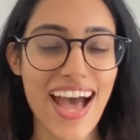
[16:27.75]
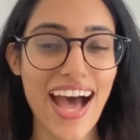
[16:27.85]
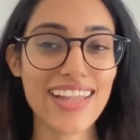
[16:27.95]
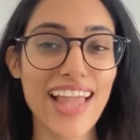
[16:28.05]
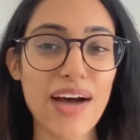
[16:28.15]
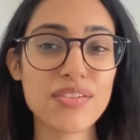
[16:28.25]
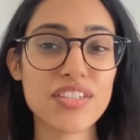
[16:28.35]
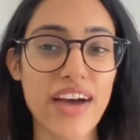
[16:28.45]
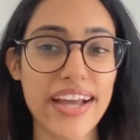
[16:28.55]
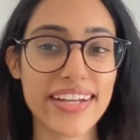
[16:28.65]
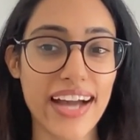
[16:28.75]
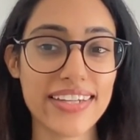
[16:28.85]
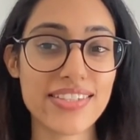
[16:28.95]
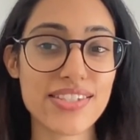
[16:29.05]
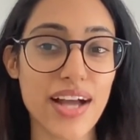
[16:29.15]
Allow divine
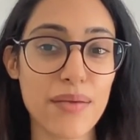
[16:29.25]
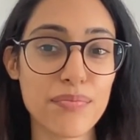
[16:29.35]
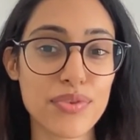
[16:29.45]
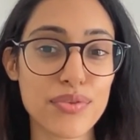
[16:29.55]
guidance to come